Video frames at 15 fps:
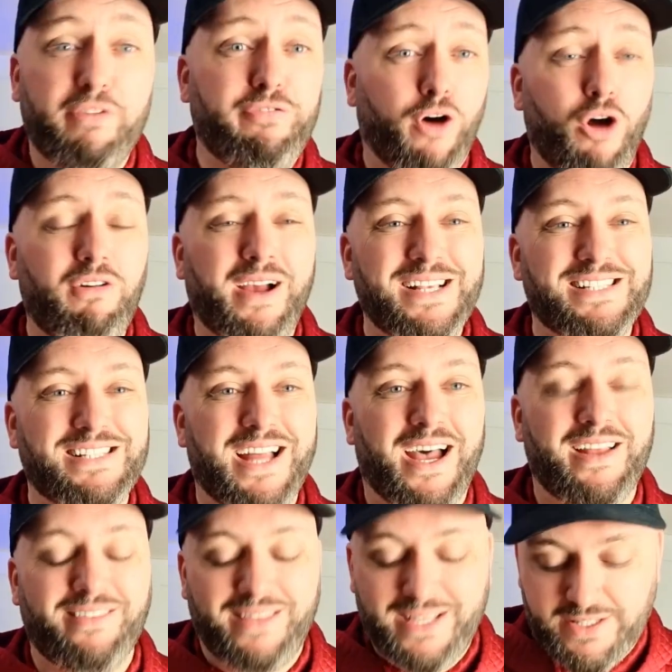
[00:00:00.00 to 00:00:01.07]
Before I
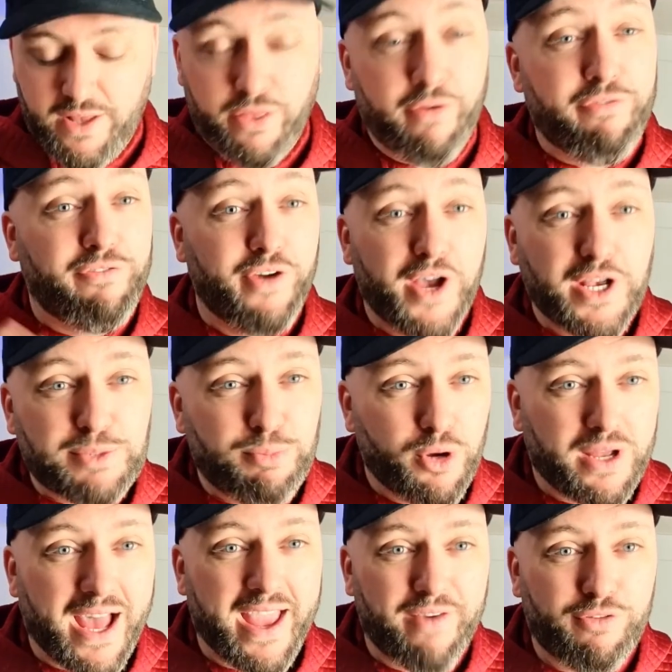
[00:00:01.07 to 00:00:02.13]
started this, the first
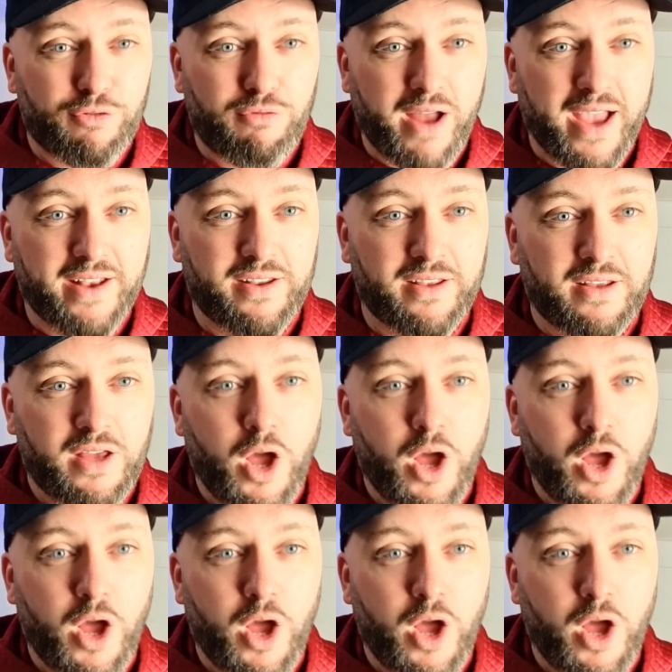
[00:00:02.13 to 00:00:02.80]
book I ever read